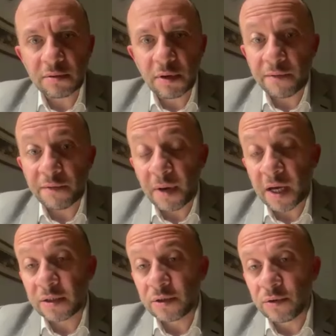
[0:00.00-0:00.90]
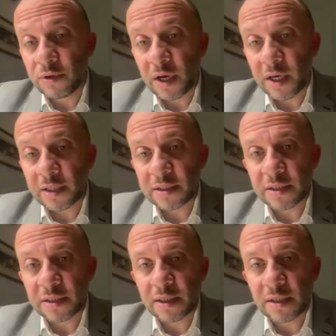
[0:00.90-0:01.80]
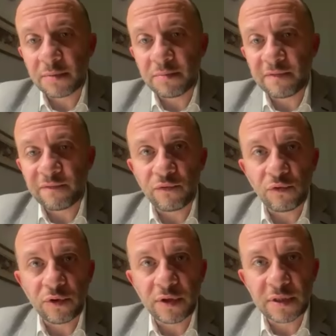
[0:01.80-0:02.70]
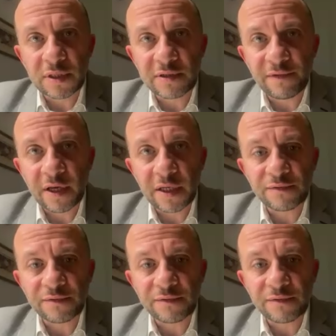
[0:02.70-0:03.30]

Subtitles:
I remind you that before the ceasefire,